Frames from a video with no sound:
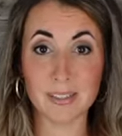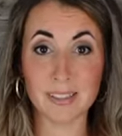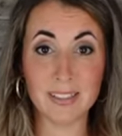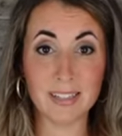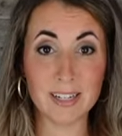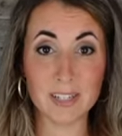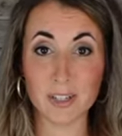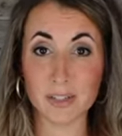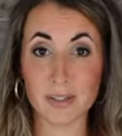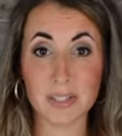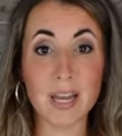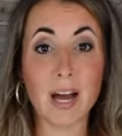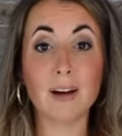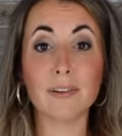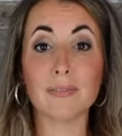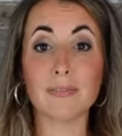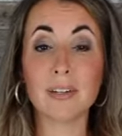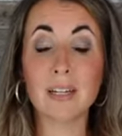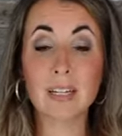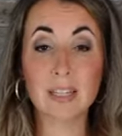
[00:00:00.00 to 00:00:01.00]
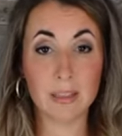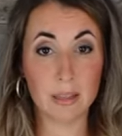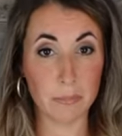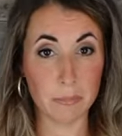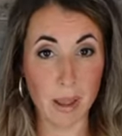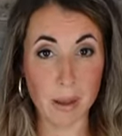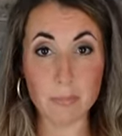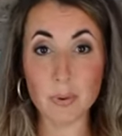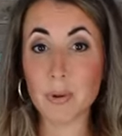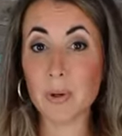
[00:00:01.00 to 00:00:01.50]
Get yourself the
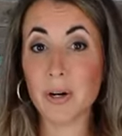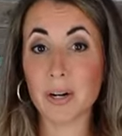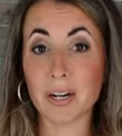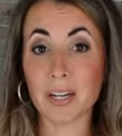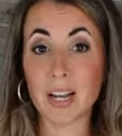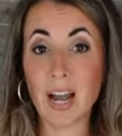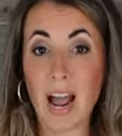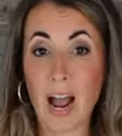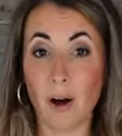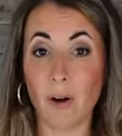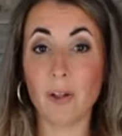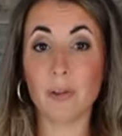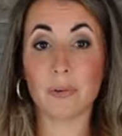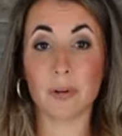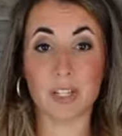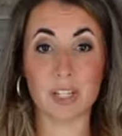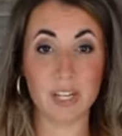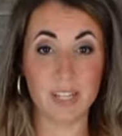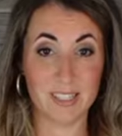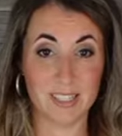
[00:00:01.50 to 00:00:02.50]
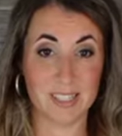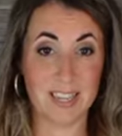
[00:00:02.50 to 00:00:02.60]
bamboo hooded cowl, which is